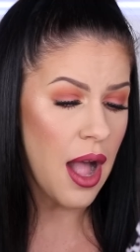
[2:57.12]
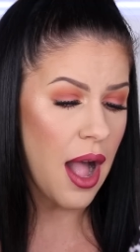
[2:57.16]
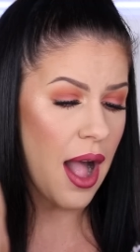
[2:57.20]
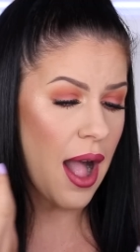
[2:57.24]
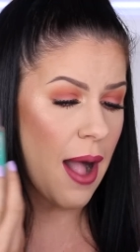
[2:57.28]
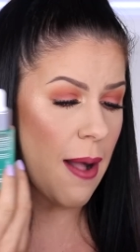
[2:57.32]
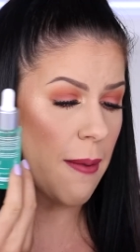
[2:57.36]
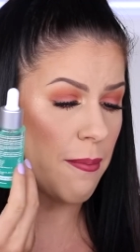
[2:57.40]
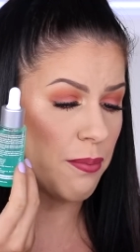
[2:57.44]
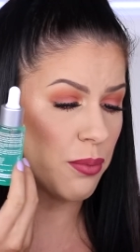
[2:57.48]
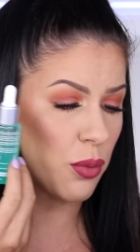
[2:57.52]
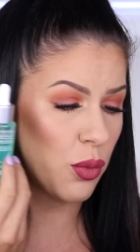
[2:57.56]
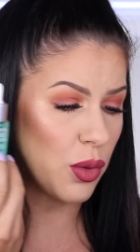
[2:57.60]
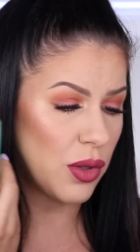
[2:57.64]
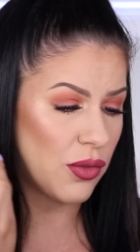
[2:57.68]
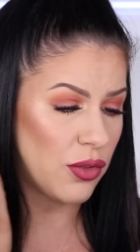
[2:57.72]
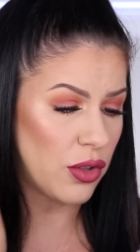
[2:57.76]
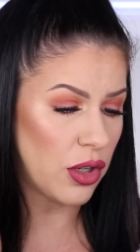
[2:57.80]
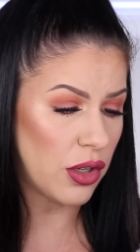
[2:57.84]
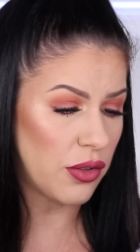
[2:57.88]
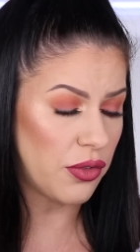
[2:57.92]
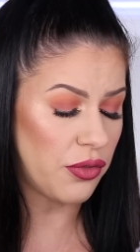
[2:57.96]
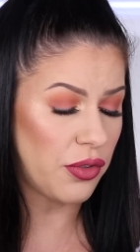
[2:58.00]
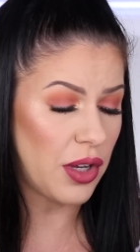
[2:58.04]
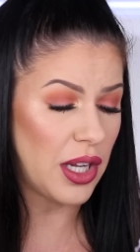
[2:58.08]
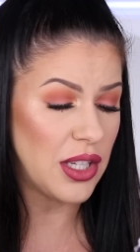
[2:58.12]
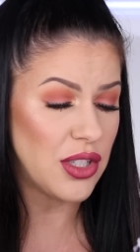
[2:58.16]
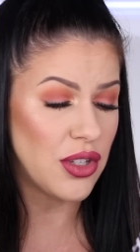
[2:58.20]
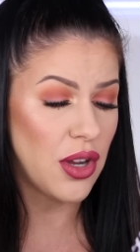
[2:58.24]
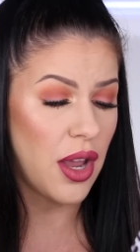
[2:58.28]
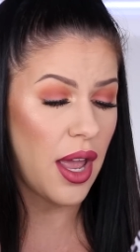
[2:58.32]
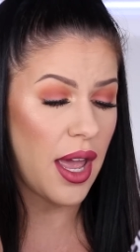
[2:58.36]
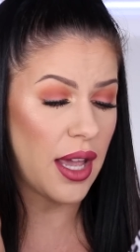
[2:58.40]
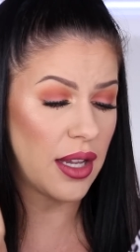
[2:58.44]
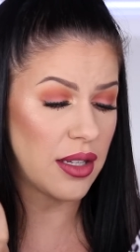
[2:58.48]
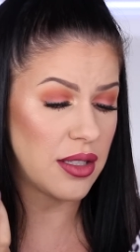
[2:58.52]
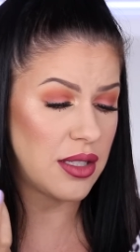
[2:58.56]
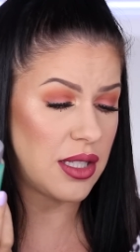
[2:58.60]
Um, we've got
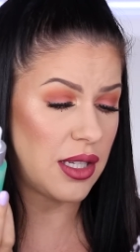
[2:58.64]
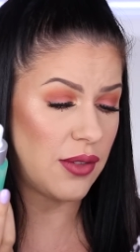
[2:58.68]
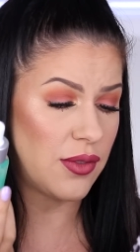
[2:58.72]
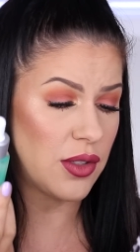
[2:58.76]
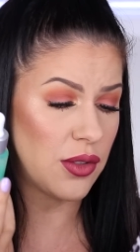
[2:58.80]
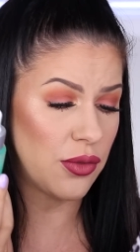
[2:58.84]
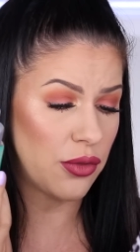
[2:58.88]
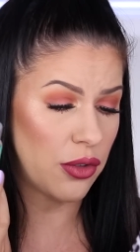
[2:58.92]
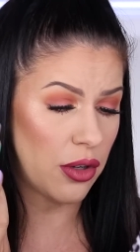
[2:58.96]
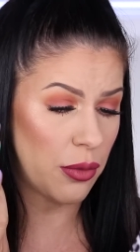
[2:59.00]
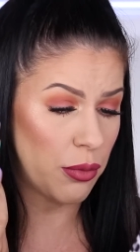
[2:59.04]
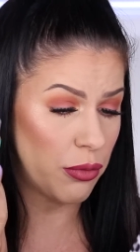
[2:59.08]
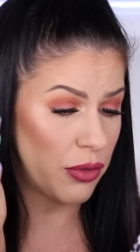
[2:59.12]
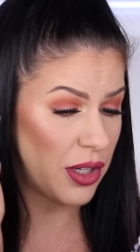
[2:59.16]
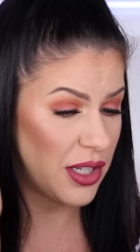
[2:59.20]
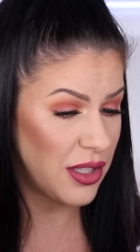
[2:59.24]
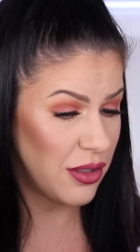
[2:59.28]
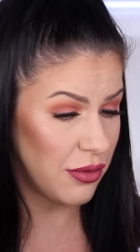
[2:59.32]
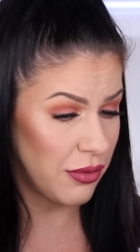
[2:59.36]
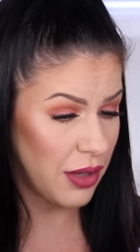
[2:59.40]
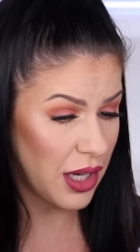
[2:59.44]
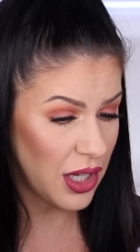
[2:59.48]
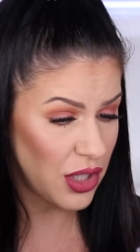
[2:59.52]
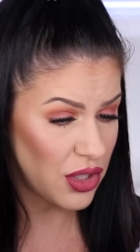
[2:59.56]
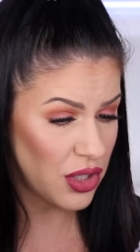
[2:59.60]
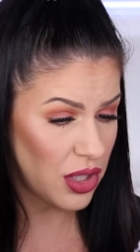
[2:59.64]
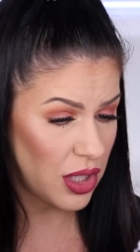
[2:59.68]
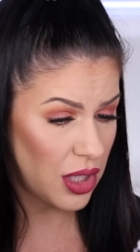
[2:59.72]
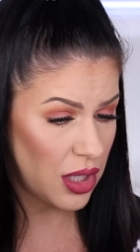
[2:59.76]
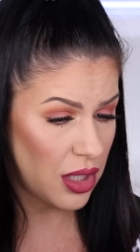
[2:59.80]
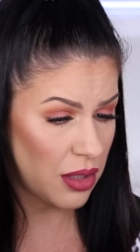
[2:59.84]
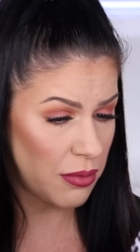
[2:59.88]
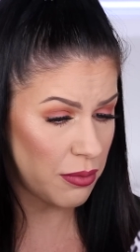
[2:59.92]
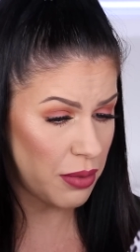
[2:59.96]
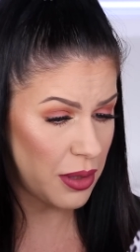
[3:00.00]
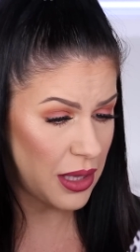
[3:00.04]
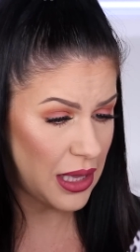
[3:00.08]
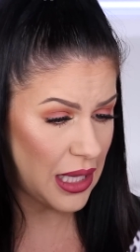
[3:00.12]
phytoactives from
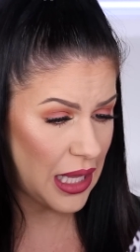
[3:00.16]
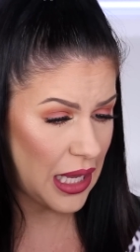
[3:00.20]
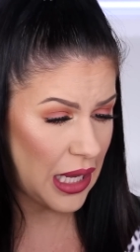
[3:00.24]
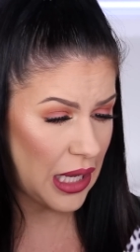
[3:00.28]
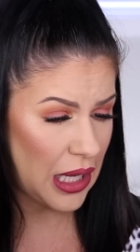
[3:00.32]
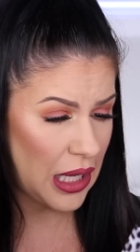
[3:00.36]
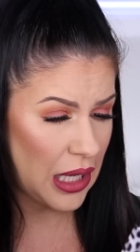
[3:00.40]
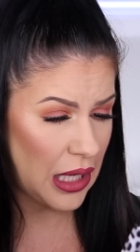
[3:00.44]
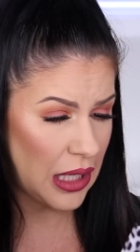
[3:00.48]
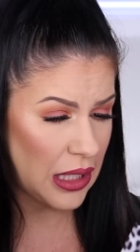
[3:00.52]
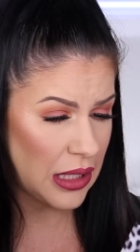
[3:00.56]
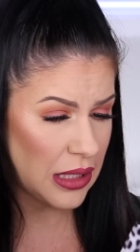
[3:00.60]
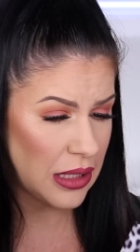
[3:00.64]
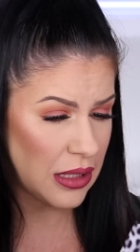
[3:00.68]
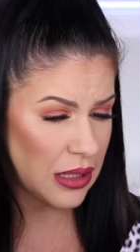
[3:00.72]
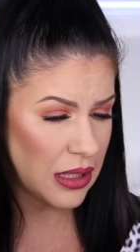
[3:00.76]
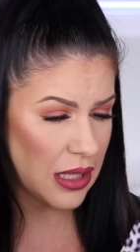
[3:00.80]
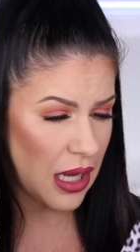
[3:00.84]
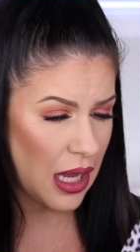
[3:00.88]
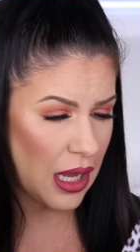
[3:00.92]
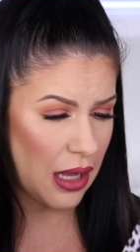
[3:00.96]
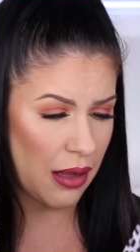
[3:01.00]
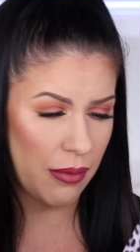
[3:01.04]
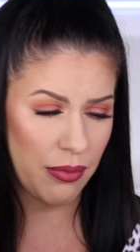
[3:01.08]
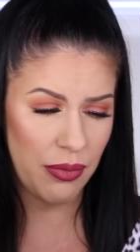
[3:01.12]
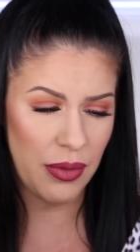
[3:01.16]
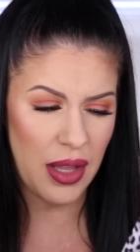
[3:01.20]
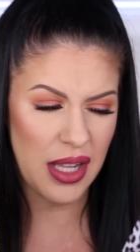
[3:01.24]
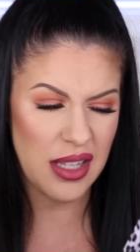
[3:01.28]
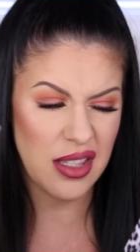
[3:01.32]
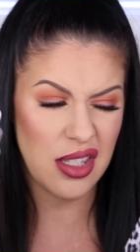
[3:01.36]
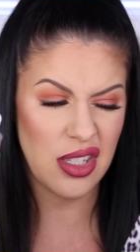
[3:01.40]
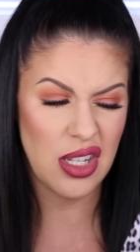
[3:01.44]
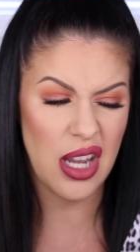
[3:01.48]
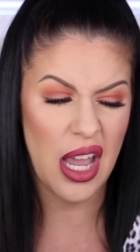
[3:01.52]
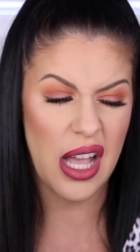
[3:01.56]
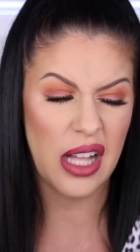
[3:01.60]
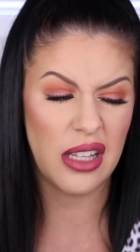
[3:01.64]
Resurrection Plant. Um,
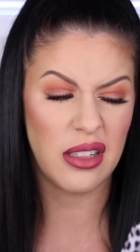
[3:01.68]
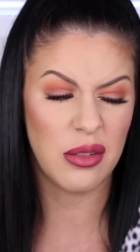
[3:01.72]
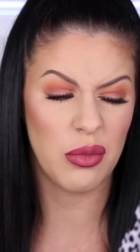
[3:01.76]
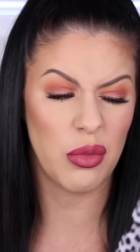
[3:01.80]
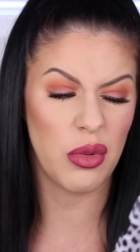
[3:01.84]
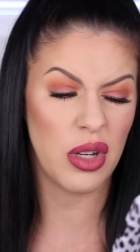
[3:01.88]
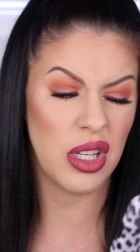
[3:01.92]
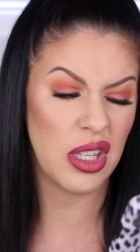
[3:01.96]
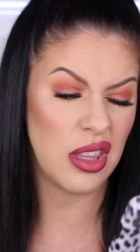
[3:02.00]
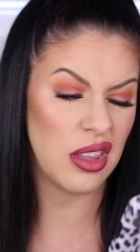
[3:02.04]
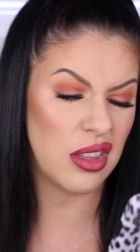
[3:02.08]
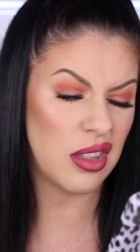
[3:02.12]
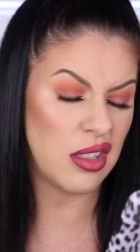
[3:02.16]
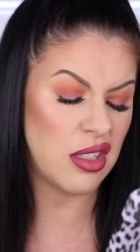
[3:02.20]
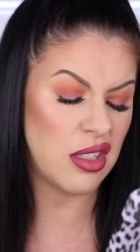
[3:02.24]
that's to help with